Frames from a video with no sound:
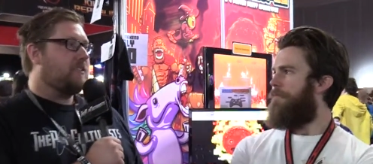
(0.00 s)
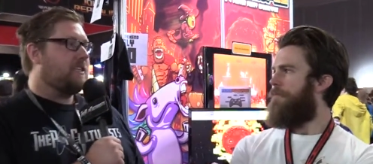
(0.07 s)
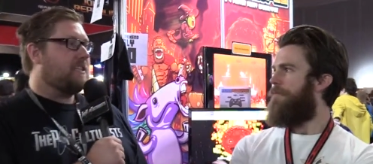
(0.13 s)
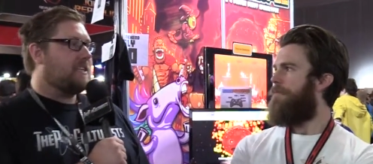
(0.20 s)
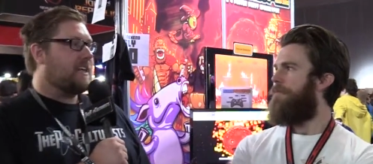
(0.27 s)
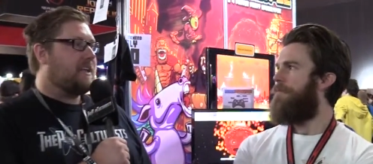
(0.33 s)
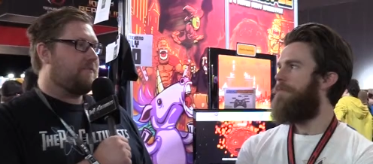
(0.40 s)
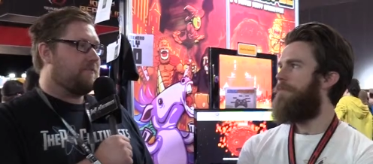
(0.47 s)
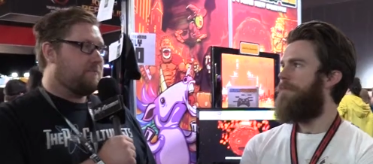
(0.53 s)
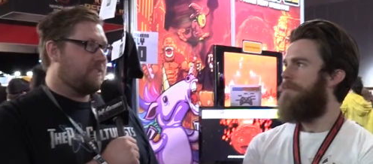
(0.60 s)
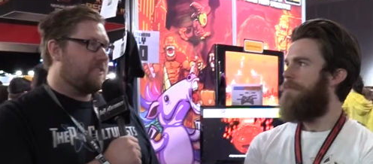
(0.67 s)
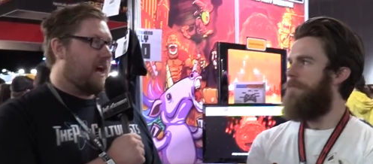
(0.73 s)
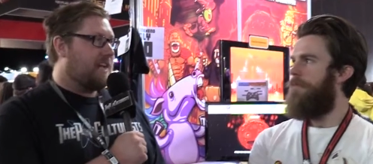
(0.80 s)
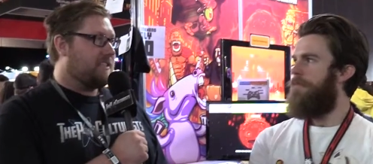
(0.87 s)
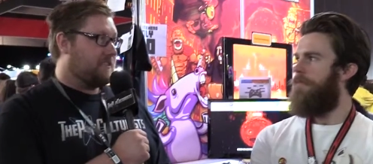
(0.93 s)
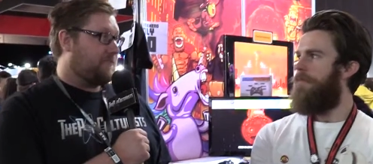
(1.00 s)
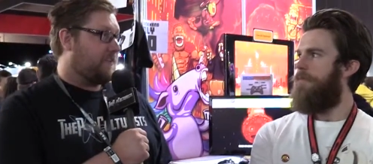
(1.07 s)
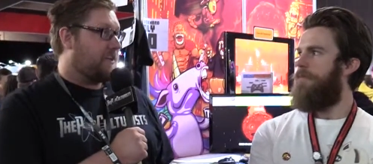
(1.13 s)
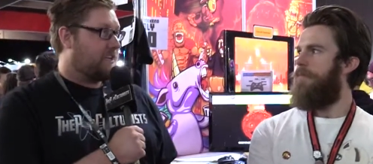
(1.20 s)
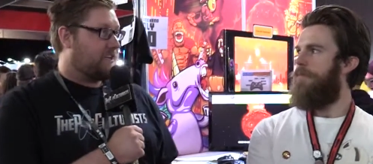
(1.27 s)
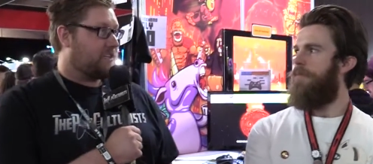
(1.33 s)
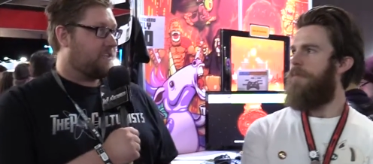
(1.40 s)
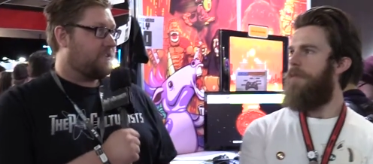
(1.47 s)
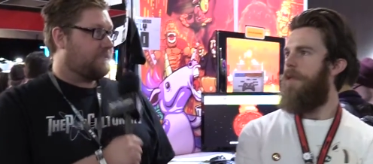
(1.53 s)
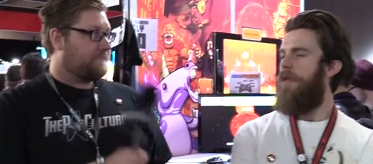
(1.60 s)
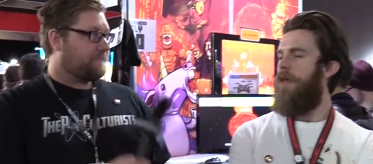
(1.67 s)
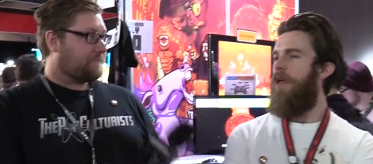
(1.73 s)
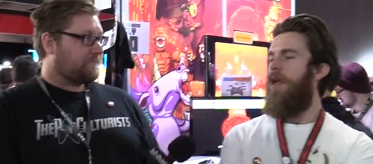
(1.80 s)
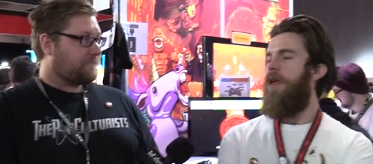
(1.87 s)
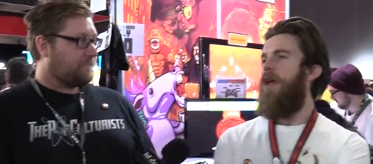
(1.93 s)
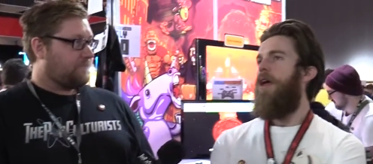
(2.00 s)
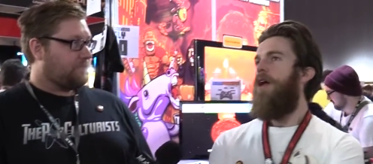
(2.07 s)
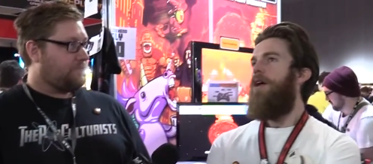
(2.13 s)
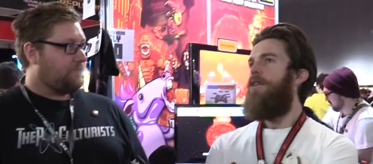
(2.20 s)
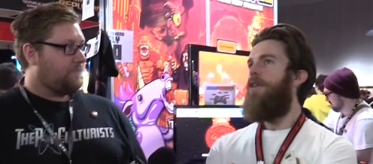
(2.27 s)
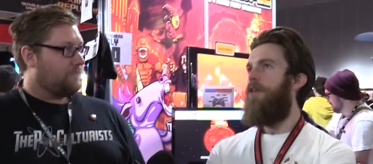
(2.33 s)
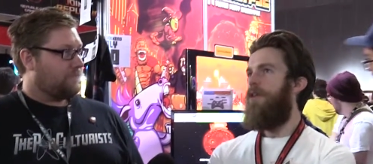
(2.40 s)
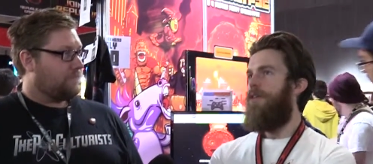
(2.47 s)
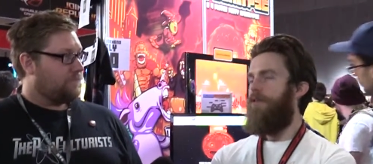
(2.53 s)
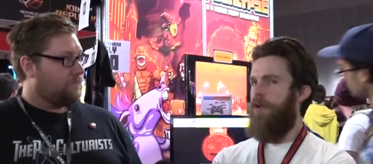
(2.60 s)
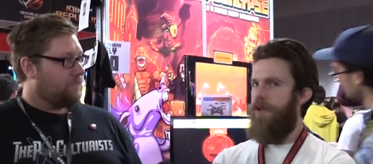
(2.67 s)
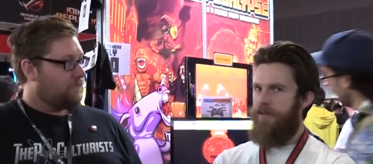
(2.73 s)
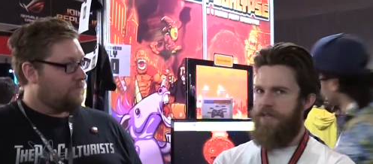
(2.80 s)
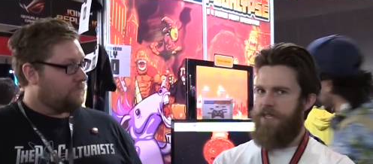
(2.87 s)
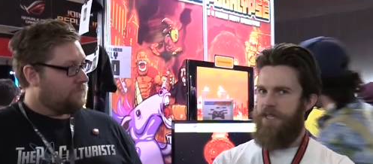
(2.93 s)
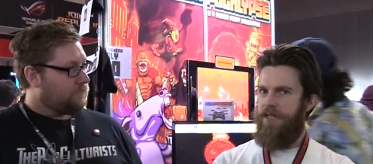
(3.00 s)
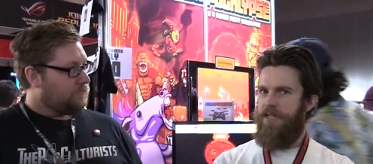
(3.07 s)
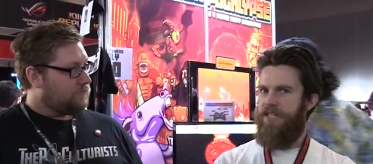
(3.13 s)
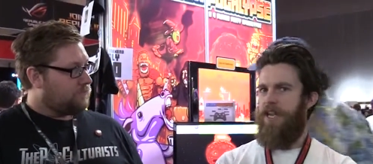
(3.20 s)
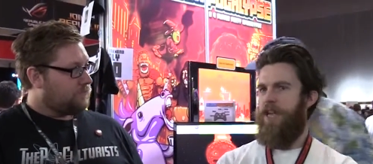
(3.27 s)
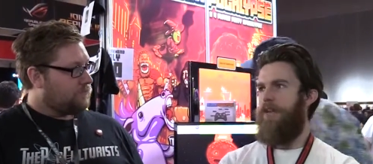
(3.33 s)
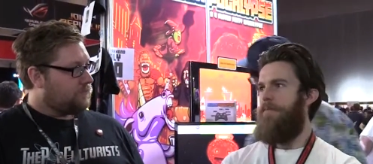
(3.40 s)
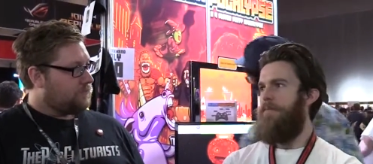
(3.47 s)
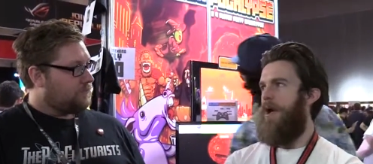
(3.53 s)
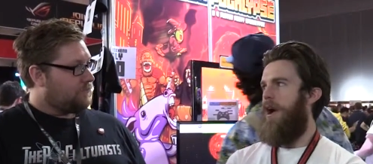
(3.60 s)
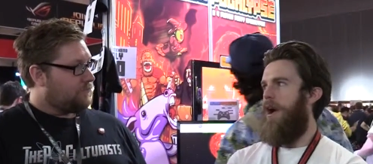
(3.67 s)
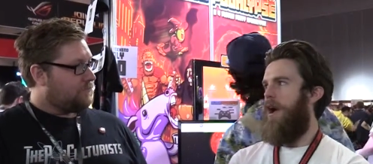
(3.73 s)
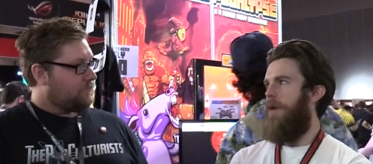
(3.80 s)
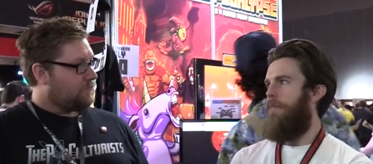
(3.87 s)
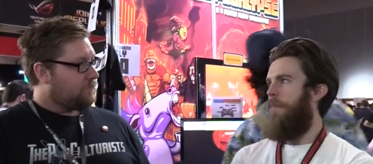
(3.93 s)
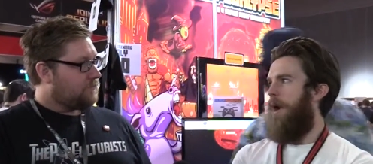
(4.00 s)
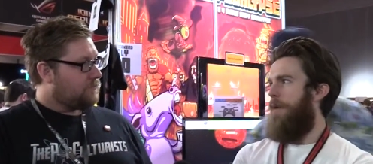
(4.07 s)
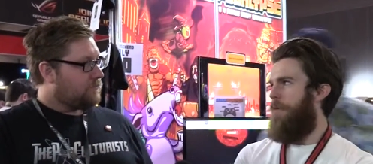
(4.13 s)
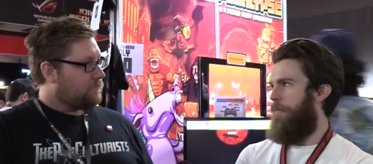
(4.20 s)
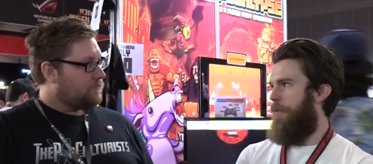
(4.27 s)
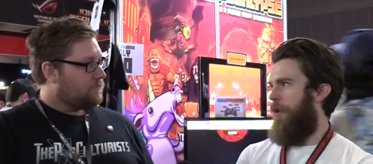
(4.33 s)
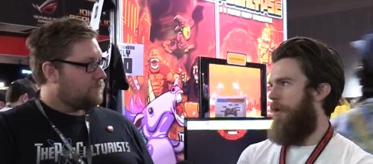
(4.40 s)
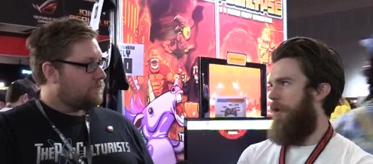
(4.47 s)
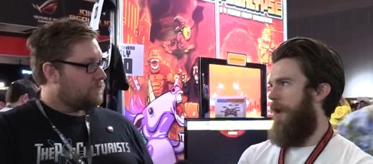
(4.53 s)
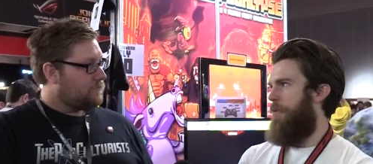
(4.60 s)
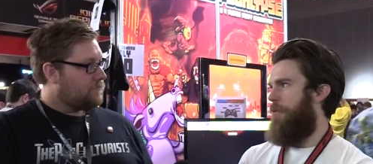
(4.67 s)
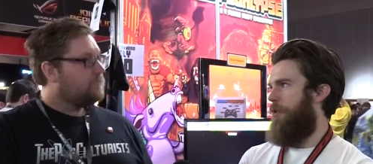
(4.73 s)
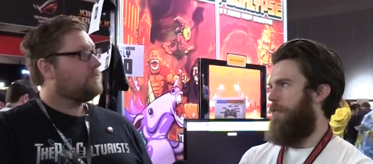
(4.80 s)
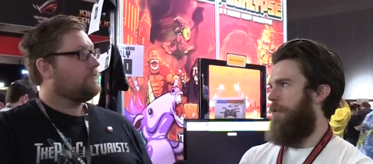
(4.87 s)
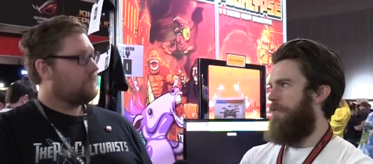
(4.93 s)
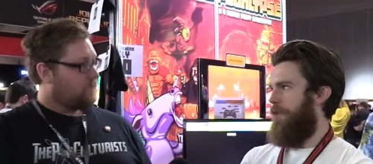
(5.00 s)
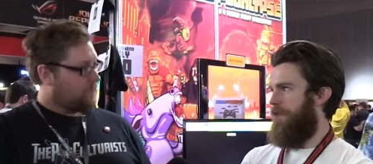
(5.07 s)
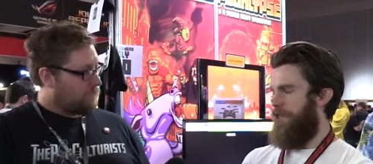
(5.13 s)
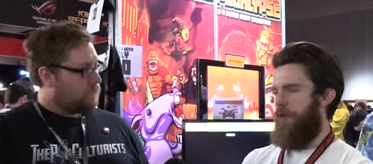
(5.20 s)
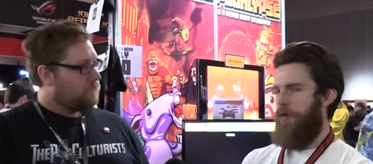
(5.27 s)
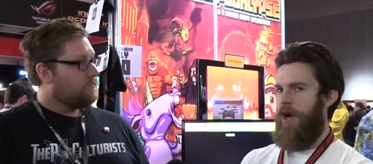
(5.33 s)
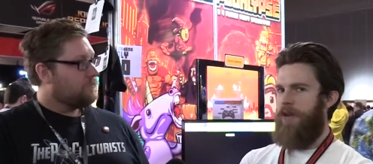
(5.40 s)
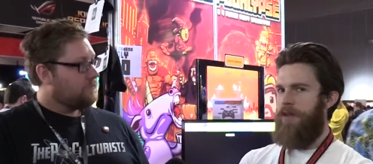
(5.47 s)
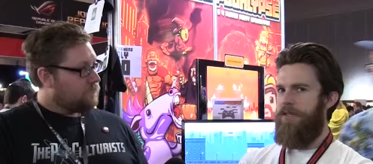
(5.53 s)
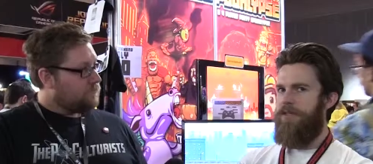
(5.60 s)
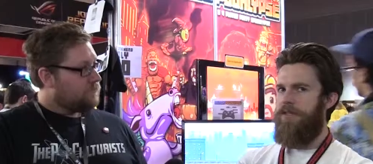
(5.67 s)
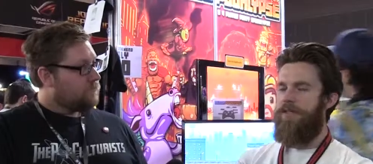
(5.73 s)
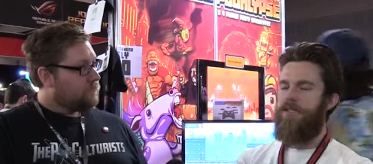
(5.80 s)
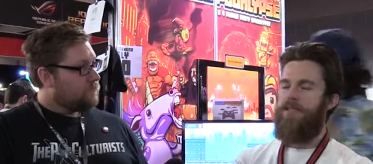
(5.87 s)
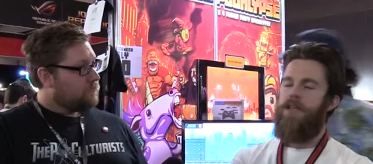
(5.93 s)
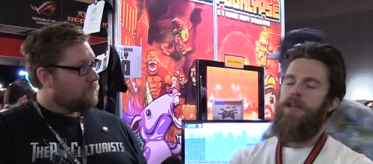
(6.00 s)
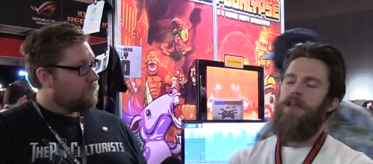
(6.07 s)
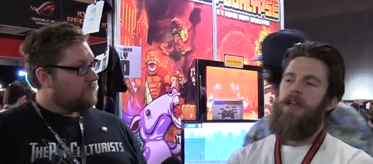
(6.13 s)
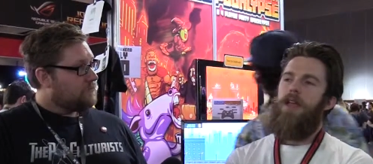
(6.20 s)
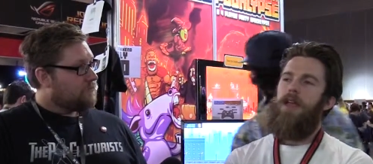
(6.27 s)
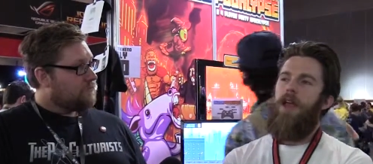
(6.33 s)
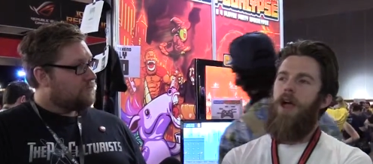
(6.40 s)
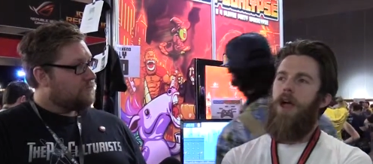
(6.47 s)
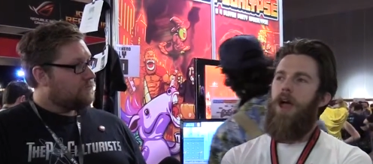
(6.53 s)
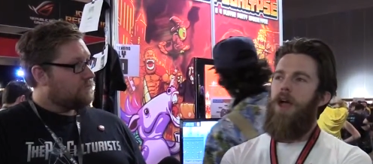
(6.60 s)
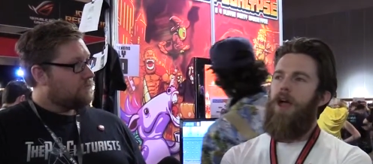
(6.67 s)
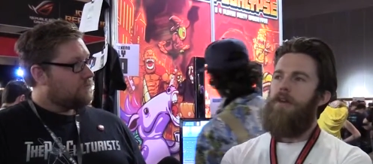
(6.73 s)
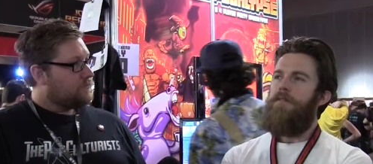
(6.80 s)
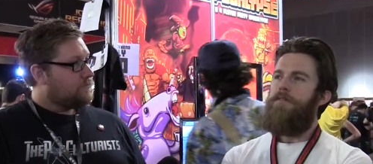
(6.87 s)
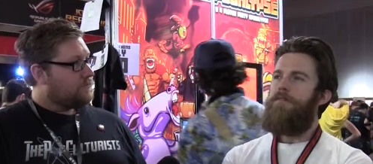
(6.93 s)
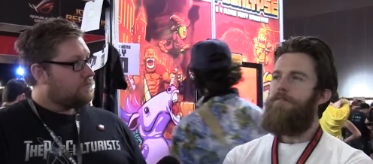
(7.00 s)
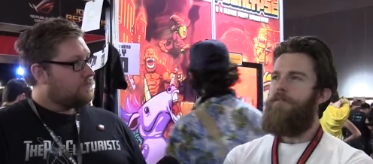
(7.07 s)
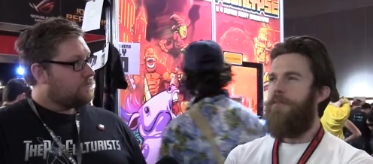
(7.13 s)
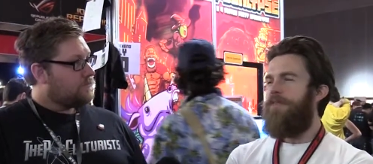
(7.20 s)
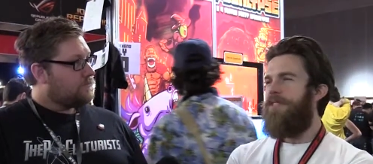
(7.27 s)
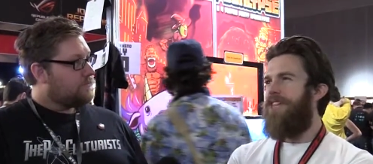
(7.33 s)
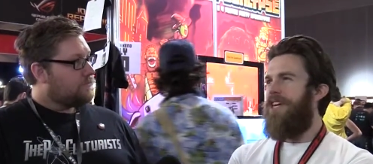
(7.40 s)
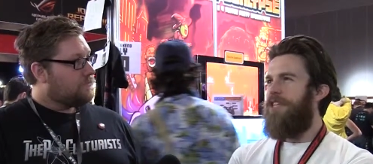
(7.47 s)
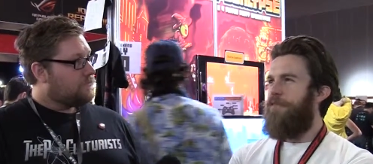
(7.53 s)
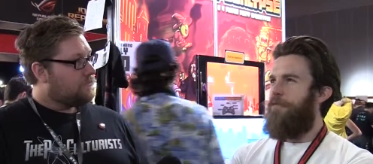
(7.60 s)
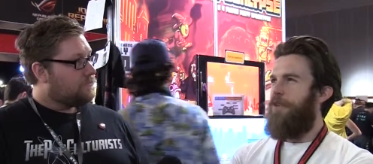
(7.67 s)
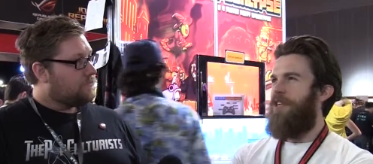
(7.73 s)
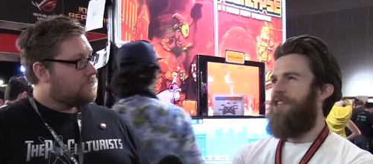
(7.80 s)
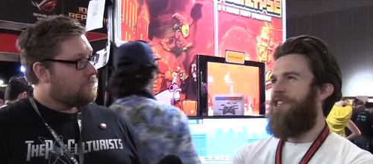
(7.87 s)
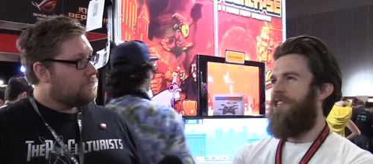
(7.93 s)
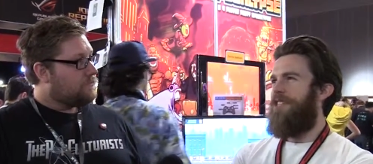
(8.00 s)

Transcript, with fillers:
Speaker 1: did it take from start to finish?
Speaker 2: There are three of us in the team. Um, I'm the programmer, and we've got two artists. From start to finish,